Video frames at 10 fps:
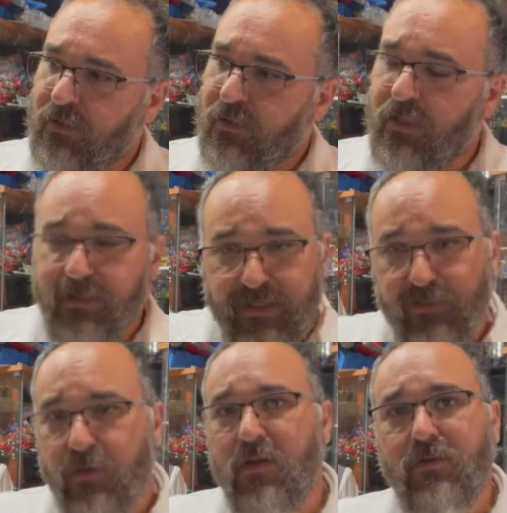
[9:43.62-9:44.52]
And
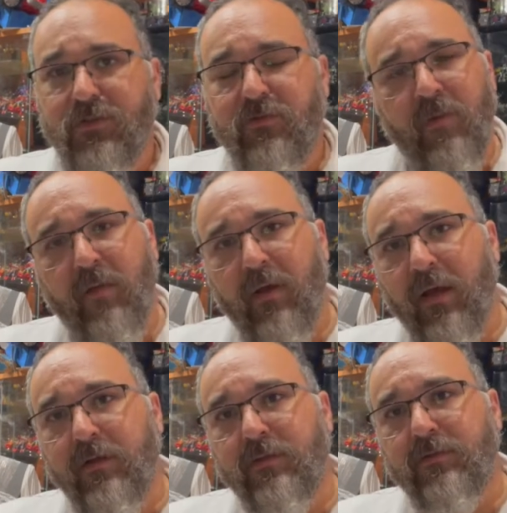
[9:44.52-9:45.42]
that's what goes through my
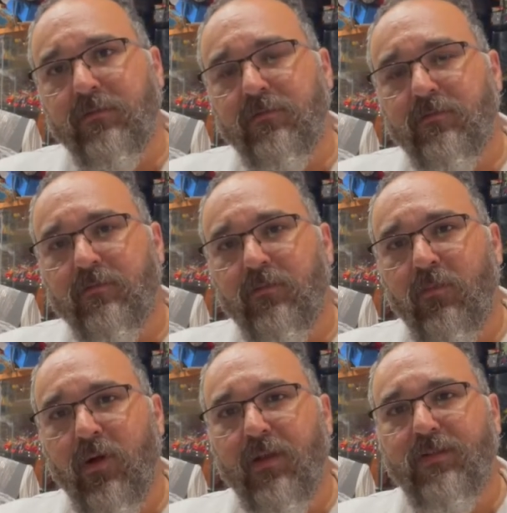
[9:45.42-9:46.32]
mind
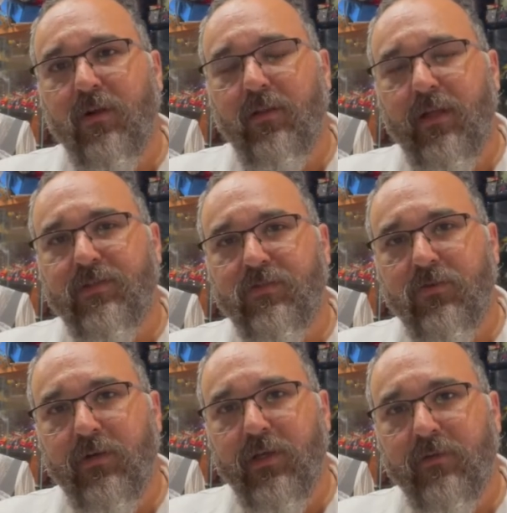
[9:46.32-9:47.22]
when I saw that
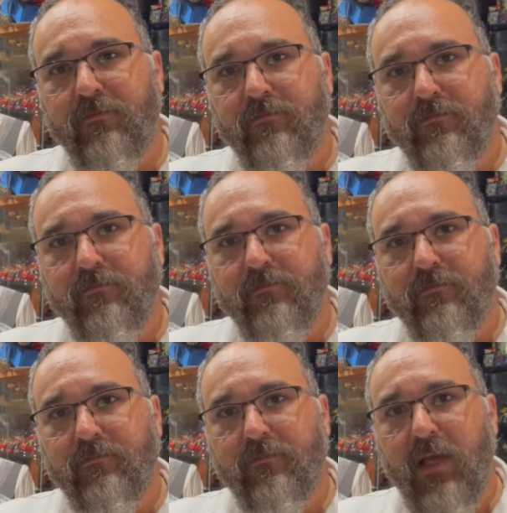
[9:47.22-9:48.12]
story.
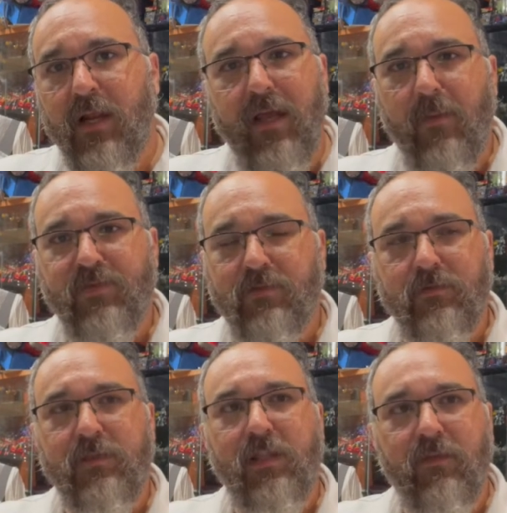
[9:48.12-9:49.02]
And I
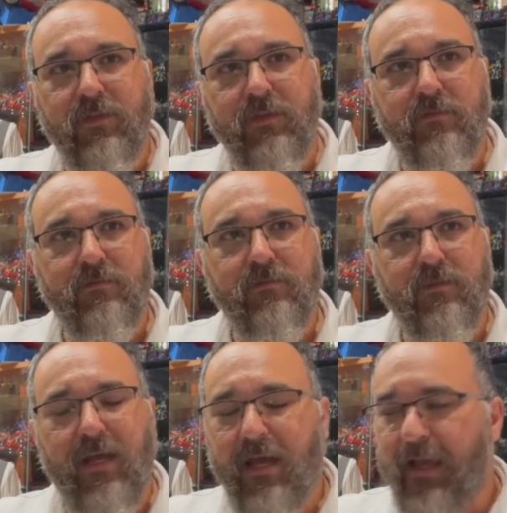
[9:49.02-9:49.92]
absolutely loved it.
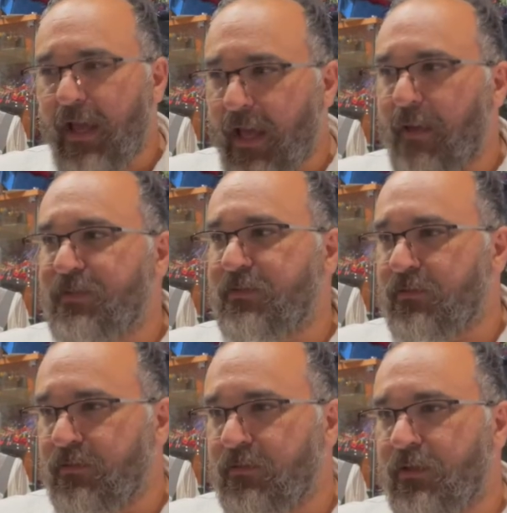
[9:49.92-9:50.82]
I
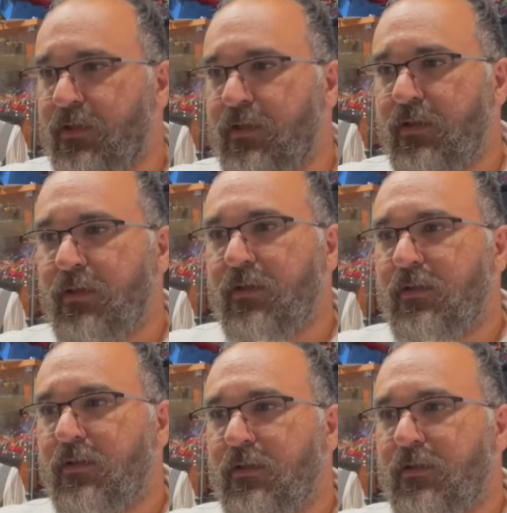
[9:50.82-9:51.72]
absolutely
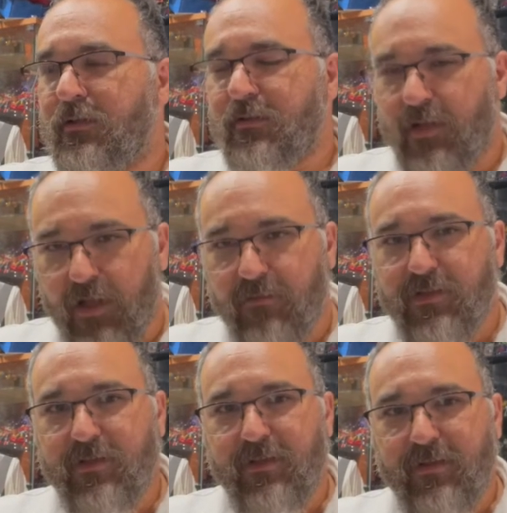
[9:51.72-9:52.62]

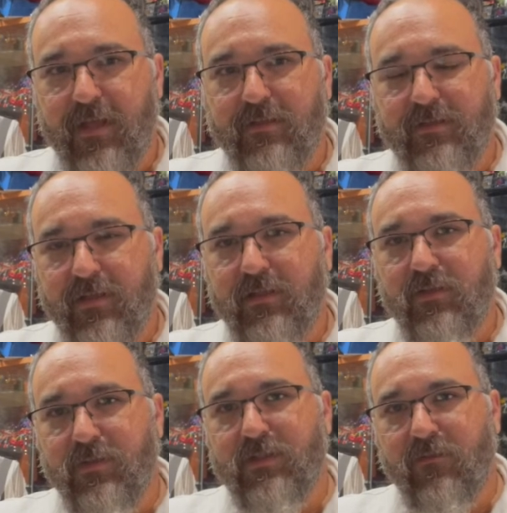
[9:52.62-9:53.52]
loved that
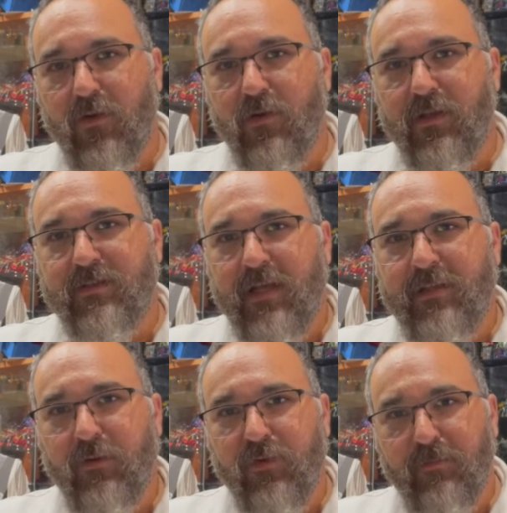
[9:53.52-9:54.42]
Teela was the focus
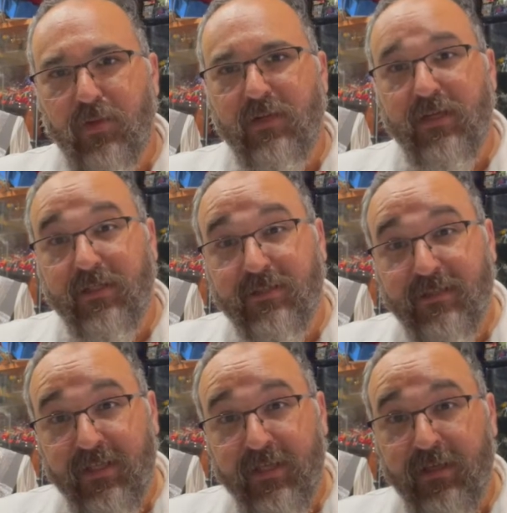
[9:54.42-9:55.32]
and they were building a
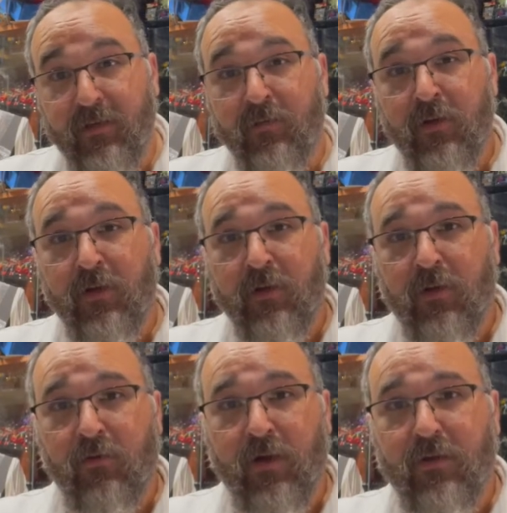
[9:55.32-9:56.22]
team
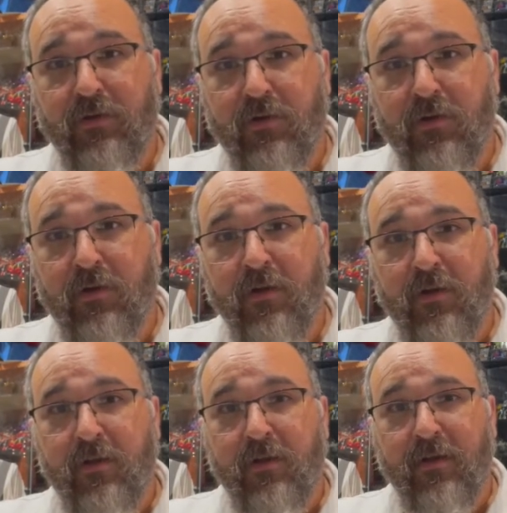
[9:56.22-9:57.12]
around her
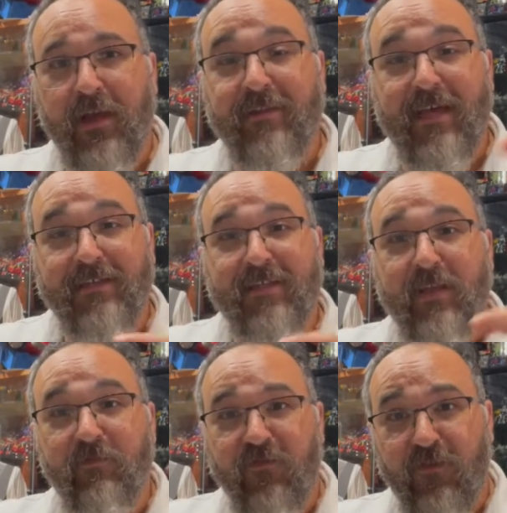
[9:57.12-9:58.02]
and that
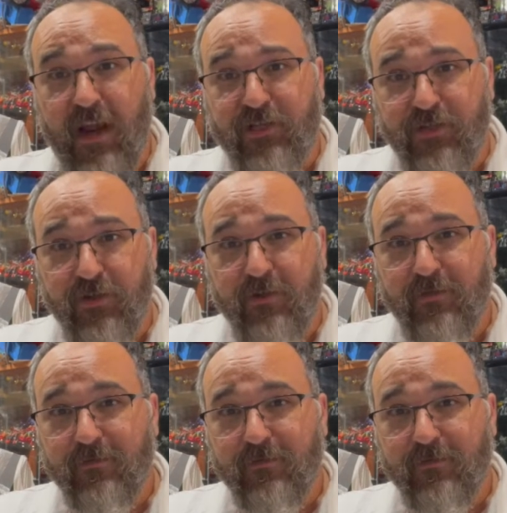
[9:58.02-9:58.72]
team fractured